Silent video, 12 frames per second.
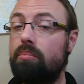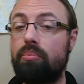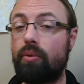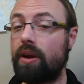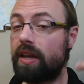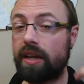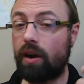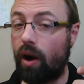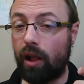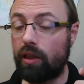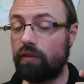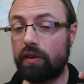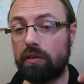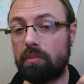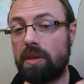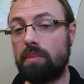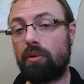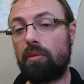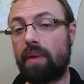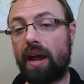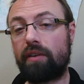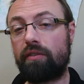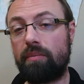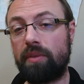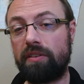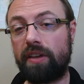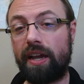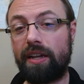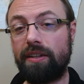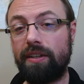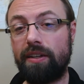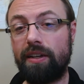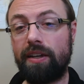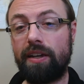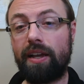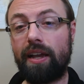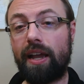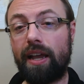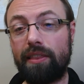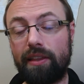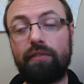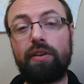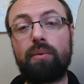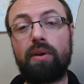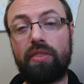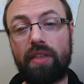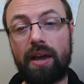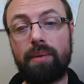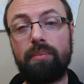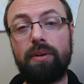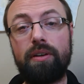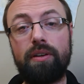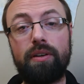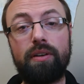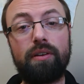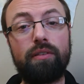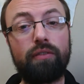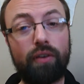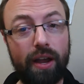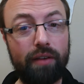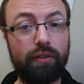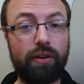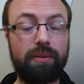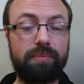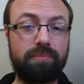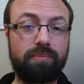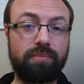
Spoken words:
bringing all of his people back from the dead and living with them forever.